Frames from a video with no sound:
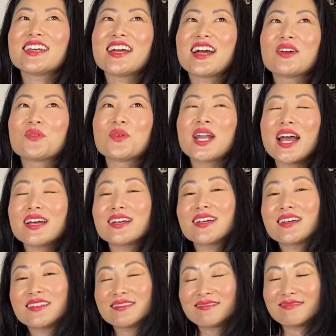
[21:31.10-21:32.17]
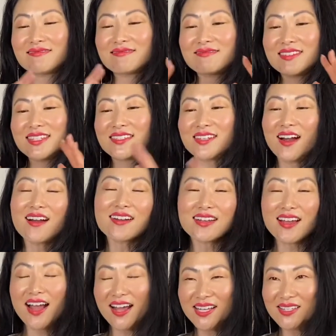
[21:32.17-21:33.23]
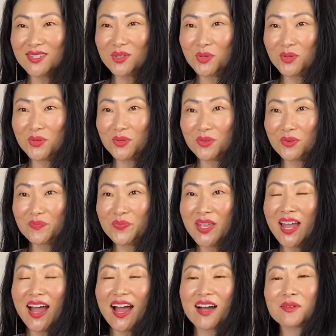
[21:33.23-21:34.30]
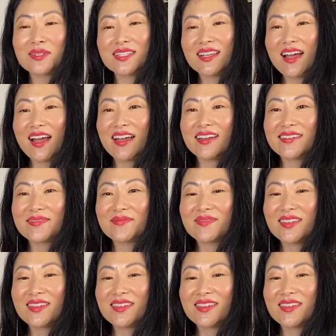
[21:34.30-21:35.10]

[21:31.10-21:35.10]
when I started high school, I was like,